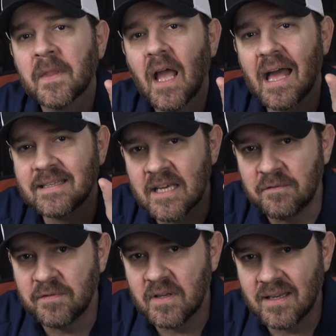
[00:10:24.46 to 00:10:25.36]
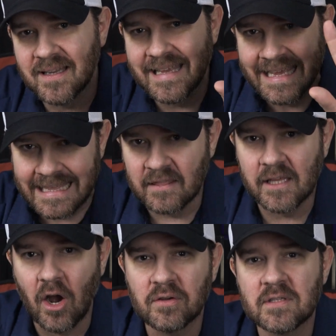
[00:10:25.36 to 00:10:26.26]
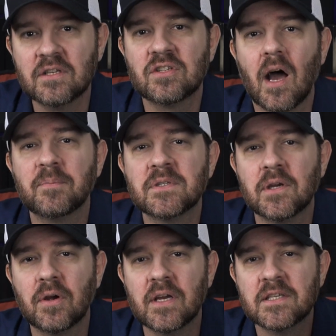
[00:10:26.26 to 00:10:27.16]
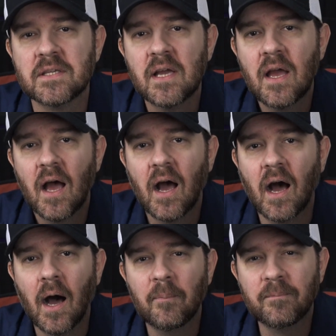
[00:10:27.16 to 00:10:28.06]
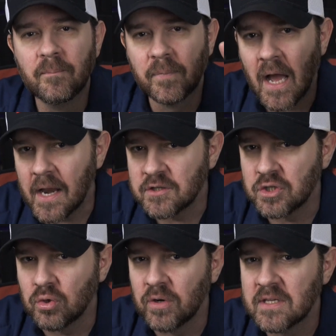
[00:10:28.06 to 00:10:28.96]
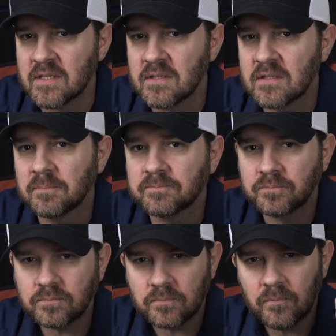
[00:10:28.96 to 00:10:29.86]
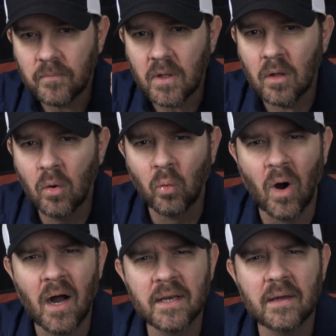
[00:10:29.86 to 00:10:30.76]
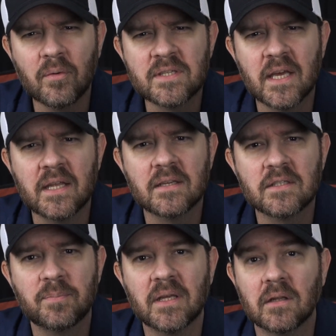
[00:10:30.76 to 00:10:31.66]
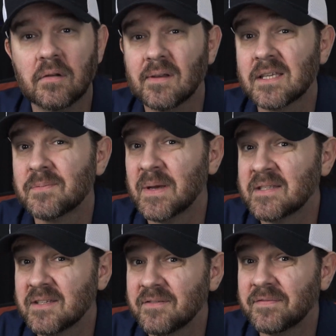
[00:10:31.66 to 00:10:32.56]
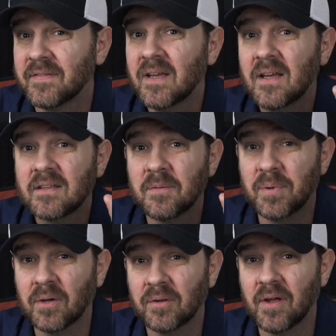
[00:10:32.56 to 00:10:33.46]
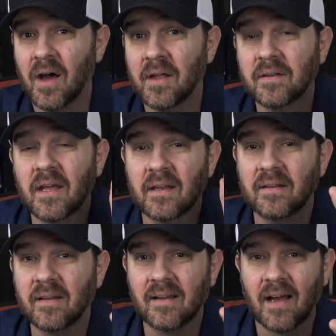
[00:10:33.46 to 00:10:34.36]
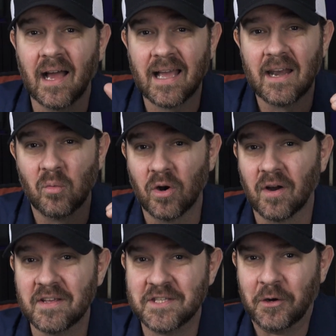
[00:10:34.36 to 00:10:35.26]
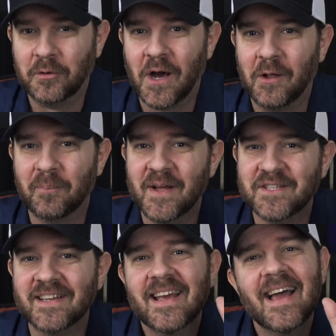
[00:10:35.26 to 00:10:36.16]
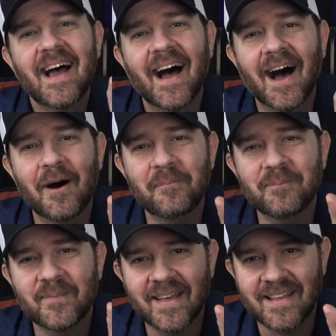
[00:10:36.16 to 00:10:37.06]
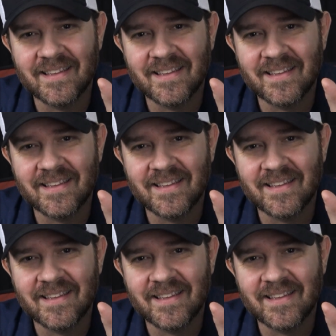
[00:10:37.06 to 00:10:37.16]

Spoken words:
I did in the RC Shop series, kind of two reasons. One, it was getting to be a little expensive to build on, and I kind of work on a $0 budget, and